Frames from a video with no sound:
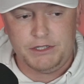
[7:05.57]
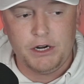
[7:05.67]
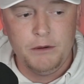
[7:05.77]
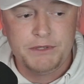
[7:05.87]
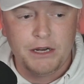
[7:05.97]
In
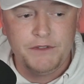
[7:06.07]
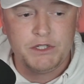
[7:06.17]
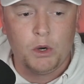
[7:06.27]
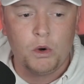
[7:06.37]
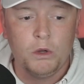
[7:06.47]
terms of the
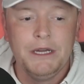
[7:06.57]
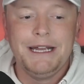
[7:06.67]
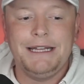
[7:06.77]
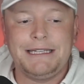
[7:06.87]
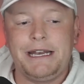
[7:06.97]
total,
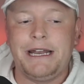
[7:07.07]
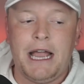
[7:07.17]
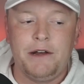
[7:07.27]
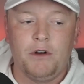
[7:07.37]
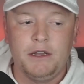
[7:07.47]
it's at
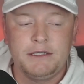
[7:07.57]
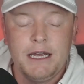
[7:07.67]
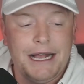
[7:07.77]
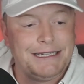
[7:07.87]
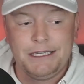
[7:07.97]
9 runs.
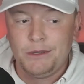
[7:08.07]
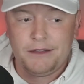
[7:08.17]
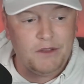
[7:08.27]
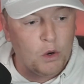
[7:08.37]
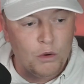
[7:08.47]
I still
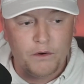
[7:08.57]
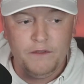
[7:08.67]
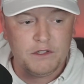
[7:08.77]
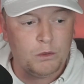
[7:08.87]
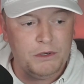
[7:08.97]
like the over in
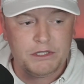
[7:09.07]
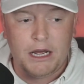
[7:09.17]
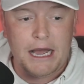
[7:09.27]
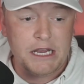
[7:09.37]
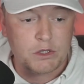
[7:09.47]
this one. We
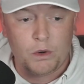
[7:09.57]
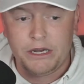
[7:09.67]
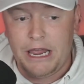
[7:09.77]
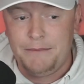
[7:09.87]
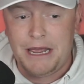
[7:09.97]
saw a high-scoring
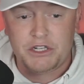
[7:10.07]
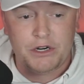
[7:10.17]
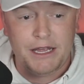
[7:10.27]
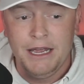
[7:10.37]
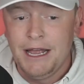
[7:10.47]
game
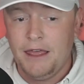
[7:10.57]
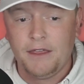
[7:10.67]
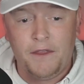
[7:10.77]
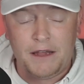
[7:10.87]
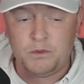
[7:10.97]
yesterday. I
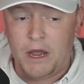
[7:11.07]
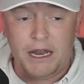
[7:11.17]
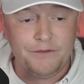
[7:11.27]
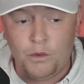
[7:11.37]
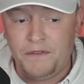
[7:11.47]
think that that's
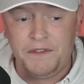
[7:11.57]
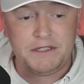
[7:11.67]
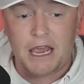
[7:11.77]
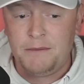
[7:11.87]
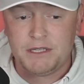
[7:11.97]
kind of what
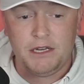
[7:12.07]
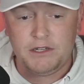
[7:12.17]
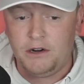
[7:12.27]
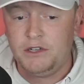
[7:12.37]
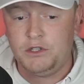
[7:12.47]
this game's going to
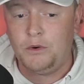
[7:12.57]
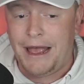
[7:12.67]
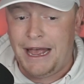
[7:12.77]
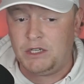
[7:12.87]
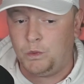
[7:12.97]
turn into
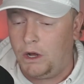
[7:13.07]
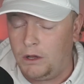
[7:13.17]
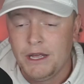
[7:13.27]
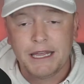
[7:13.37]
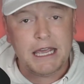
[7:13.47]
as
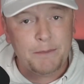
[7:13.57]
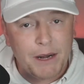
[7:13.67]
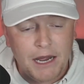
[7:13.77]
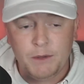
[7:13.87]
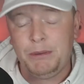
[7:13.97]
well. Keep
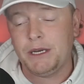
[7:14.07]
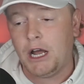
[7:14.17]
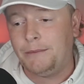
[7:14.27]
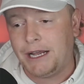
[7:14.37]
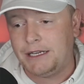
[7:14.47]
an eye on the pinned
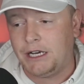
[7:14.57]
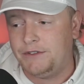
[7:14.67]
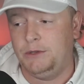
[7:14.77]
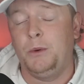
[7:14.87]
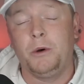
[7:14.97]
comment, guys.
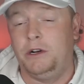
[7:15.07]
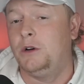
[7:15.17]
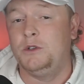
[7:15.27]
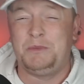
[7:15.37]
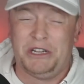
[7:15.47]
Obviously, we want to
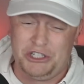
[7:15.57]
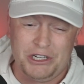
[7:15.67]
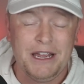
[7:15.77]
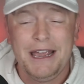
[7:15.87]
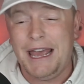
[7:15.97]
know who's
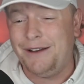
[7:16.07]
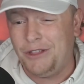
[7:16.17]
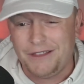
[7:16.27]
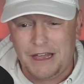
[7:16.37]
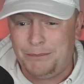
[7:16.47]
pitching and
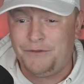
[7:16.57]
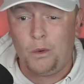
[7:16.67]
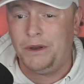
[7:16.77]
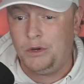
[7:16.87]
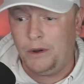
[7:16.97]
everything like that
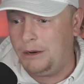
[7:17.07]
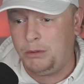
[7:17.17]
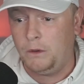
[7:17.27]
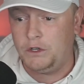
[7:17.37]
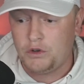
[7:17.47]
before we do end up
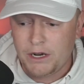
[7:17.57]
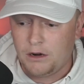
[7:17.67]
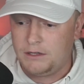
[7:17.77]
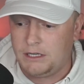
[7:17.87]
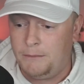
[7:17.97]
pulling the
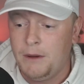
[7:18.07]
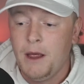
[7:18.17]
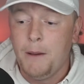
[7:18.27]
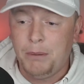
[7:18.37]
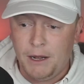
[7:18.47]
trigger on something,
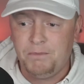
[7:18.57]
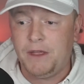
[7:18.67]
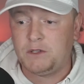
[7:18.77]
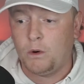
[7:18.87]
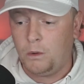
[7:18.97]
but
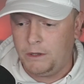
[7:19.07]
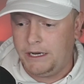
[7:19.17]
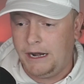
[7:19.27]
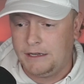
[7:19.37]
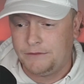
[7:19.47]
that's where we're
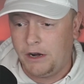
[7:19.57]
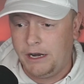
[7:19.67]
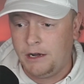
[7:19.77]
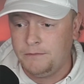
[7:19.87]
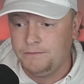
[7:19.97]
leaning as of right
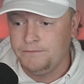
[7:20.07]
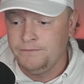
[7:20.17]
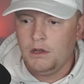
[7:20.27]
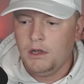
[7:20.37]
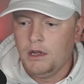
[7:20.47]
now.
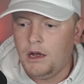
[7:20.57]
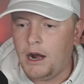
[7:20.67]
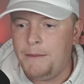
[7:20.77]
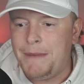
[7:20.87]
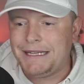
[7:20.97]
All
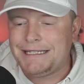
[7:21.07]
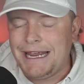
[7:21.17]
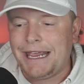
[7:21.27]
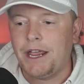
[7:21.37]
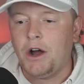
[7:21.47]
right, Mets
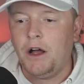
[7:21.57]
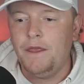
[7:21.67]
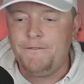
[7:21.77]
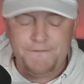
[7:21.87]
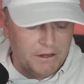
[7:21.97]
taking on
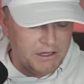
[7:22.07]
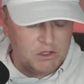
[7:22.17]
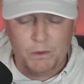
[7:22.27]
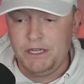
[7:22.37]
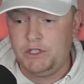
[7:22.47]
the
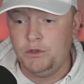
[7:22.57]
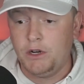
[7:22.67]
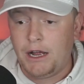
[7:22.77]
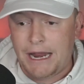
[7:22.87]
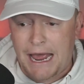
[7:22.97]
Phillies. We do
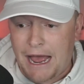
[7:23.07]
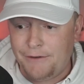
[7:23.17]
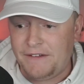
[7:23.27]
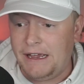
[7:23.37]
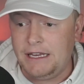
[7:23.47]
not
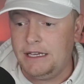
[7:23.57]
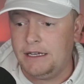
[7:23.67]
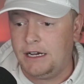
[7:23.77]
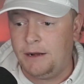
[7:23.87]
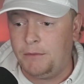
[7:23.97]
have any
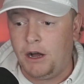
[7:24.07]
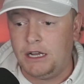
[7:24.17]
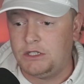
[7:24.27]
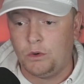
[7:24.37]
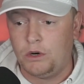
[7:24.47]

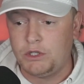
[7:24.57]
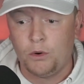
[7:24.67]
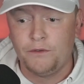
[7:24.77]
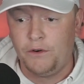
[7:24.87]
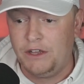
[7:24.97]
odds or
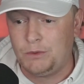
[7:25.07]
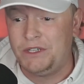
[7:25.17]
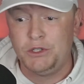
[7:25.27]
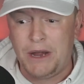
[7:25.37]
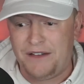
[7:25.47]
total for this. We
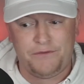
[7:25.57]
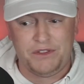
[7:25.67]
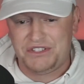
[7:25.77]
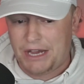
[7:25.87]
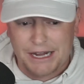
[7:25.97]
do have for
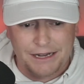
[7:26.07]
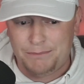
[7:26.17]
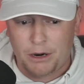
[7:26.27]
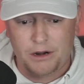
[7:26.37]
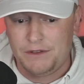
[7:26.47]
the second
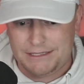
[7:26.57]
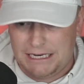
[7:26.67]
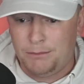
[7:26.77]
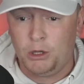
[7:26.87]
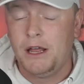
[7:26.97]
part of this
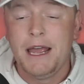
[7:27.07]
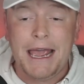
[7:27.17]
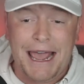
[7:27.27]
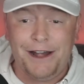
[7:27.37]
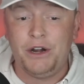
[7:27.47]
double
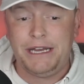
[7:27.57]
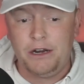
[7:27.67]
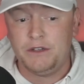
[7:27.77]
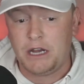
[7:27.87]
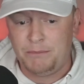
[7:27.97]
header
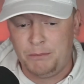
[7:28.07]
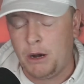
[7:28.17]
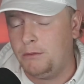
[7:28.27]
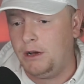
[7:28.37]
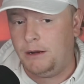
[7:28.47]
here. This got
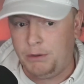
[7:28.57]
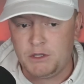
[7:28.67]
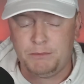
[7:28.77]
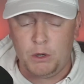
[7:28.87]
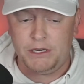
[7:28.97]

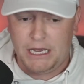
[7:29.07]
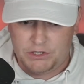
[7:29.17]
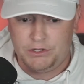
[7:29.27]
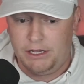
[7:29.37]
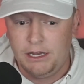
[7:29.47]
postponed
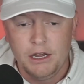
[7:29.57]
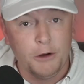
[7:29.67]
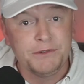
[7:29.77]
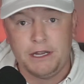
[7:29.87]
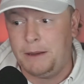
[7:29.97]
yesterday.
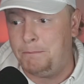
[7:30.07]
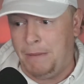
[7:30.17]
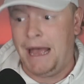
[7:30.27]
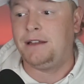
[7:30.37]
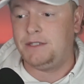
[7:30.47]
Almost had a
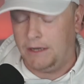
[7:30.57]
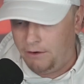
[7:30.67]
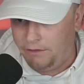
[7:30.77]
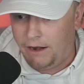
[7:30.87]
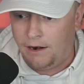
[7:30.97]
bad
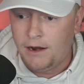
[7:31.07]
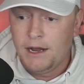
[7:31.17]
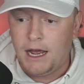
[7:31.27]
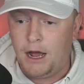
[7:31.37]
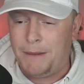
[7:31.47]
stutter there.
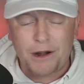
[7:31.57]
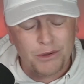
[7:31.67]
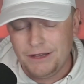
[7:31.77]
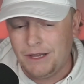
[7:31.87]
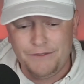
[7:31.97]
I don't
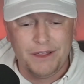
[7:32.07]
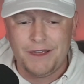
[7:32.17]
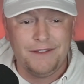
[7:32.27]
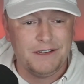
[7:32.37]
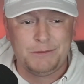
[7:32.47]
really love
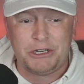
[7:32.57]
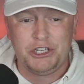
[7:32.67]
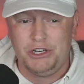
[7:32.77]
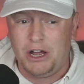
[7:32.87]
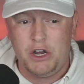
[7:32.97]
anything in this,
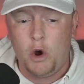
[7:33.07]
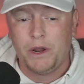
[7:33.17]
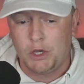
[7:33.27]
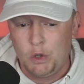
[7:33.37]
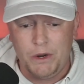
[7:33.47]
especially not
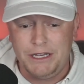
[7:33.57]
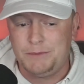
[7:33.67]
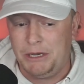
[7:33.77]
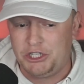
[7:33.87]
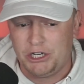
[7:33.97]
knowing who is
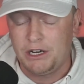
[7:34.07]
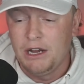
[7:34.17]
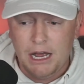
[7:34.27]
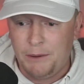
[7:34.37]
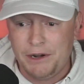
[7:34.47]
pitching.
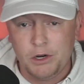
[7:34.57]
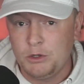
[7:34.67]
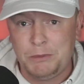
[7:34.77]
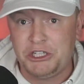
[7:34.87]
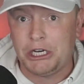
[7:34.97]
We don't know
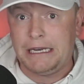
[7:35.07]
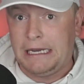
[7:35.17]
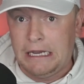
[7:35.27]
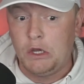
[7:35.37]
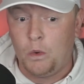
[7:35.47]
who's pitching in
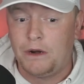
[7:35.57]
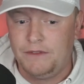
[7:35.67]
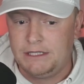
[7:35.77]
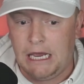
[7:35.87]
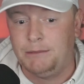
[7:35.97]
either one of
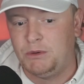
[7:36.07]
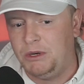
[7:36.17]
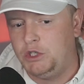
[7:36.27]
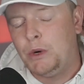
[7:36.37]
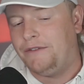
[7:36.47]
these games, but
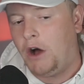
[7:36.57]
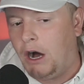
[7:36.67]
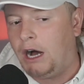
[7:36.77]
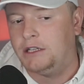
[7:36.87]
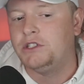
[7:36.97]
we do have
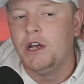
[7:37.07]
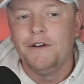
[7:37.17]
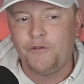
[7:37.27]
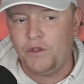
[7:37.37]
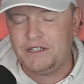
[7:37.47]
odds
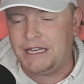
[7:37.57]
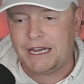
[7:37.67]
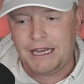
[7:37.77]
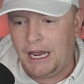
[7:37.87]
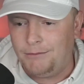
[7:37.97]
for the
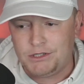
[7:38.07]
second game.